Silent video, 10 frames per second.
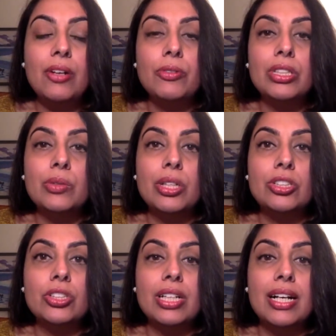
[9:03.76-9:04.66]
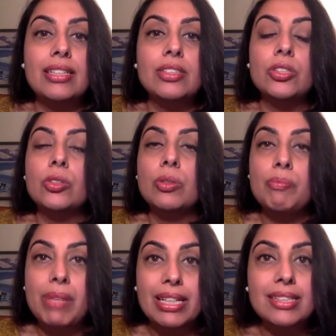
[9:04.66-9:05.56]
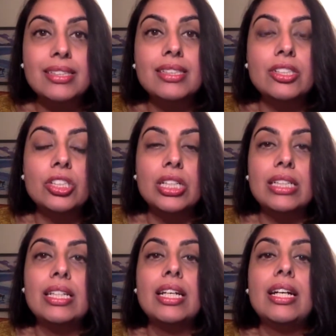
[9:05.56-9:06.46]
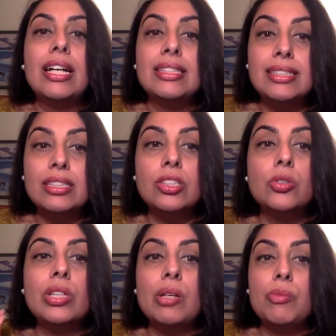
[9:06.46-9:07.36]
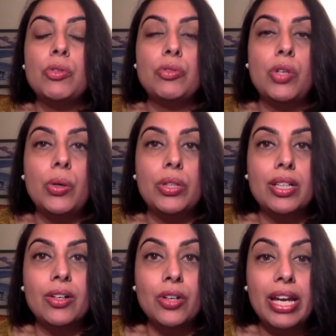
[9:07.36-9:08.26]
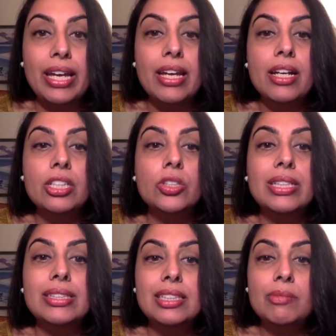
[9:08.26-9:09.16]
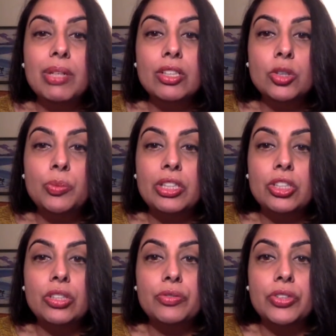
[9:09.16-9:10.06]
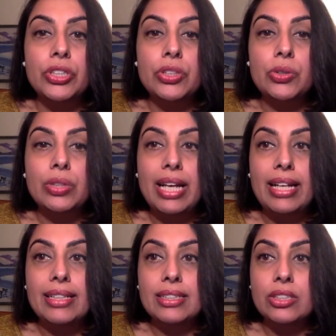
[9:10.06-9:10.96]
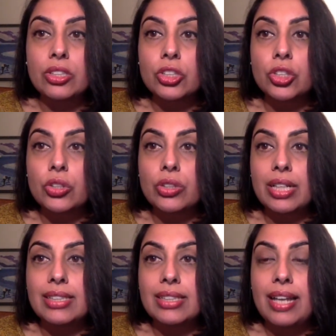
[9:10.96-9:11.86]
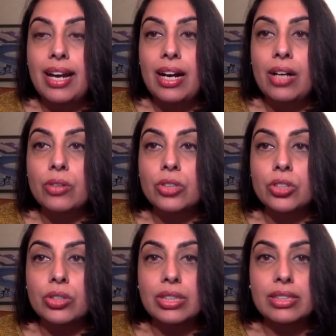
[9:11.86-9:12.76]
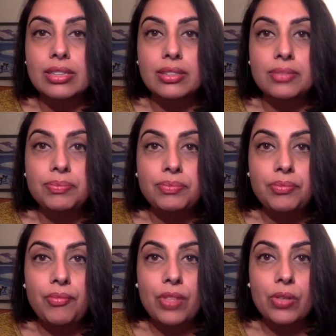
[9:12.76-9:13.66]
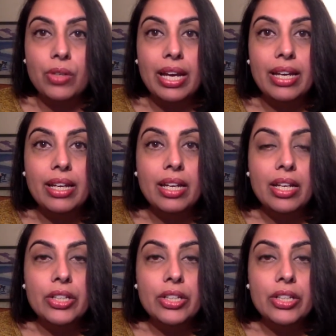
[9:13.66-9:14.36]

I really want you guys to make a decision, stick to it, and move forward. Okay. So I did make a spreadsheet for you that is going to show you guys how to do this. Okay.